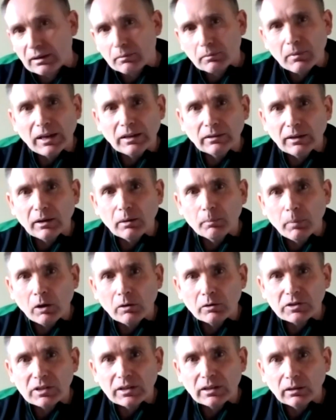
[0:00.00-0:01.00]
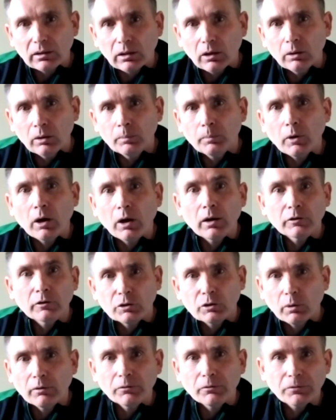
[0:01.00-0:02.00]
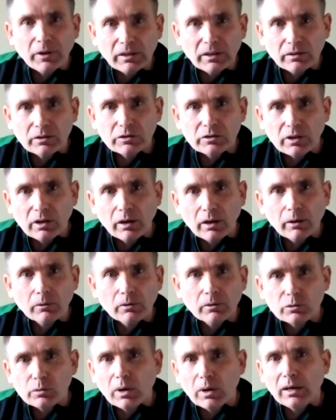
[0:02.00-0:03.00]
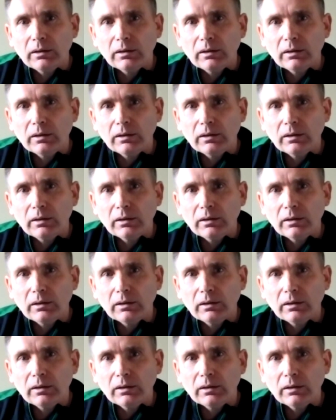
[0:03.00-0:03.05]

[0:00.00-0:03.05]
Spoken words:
it mainly a boxing club? Or do you want fitness there as